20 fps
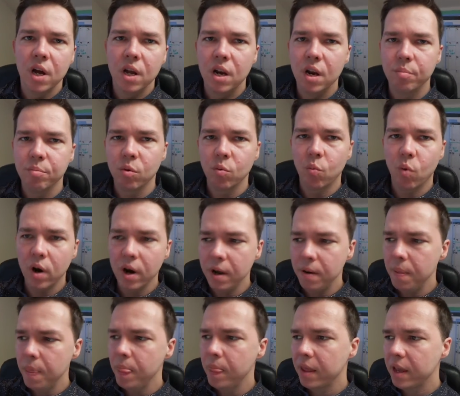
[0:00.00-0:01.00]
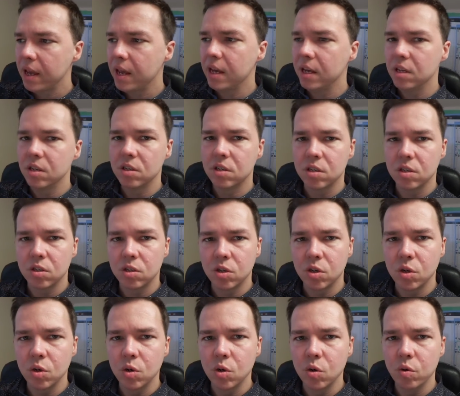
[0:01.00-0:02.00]
Number one is
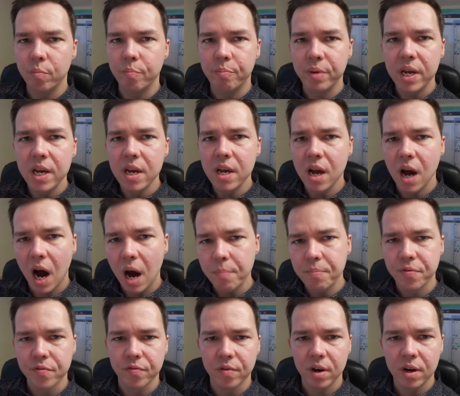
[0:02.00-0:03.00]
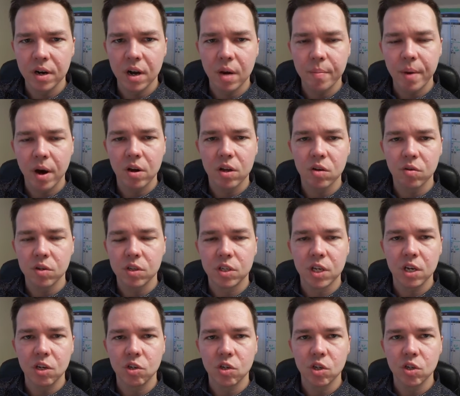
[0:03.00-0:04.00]
to be upfront about your
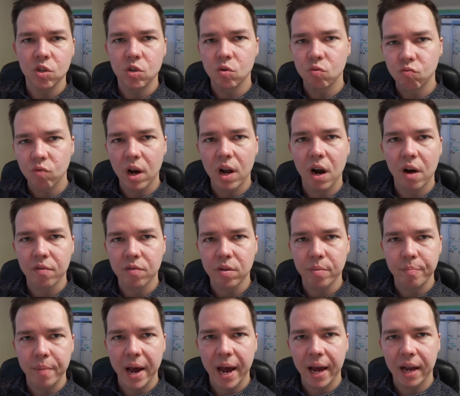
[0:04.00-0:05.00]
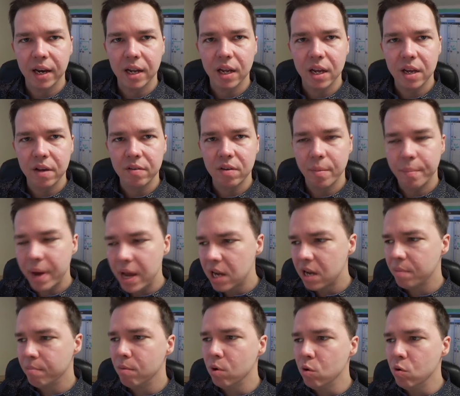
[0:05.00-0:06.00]
intentions right off the bat. If you make
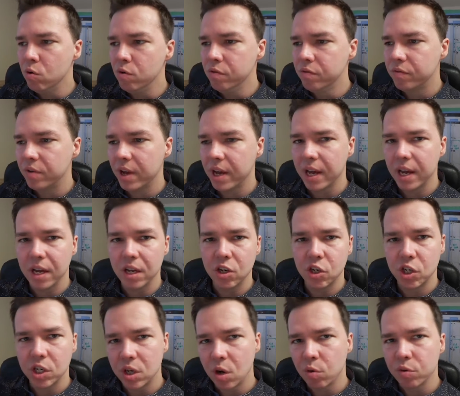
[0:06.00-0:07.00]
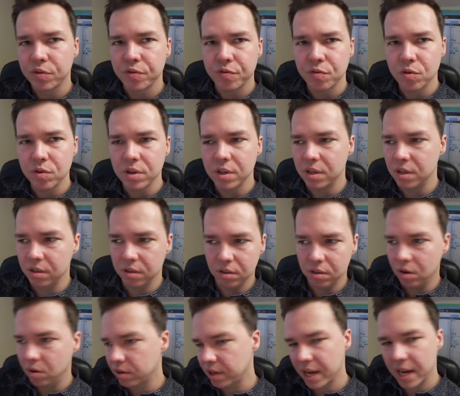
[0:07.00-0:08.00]
a move and she goes for it,
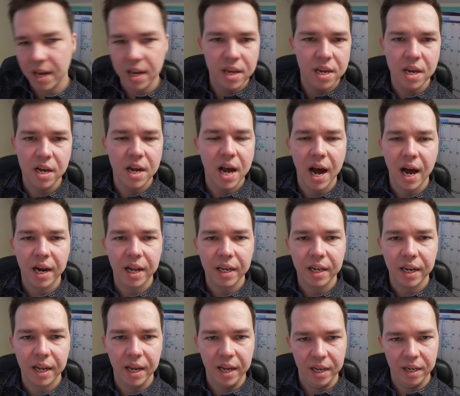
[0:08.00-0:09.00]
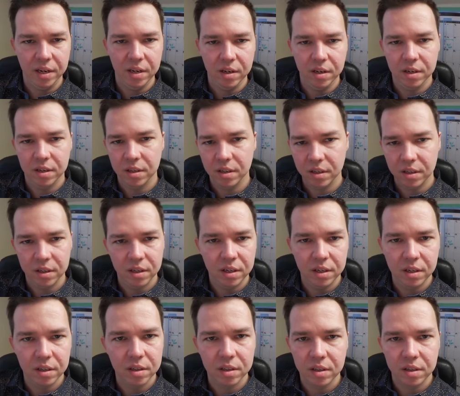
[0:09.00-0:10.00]
okay, you got it, and
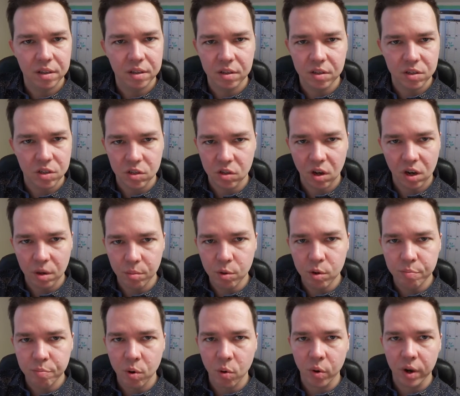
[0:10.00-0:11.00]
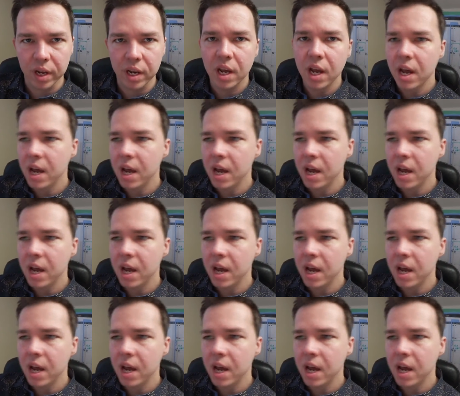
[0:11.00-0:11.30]
this is all a moot point.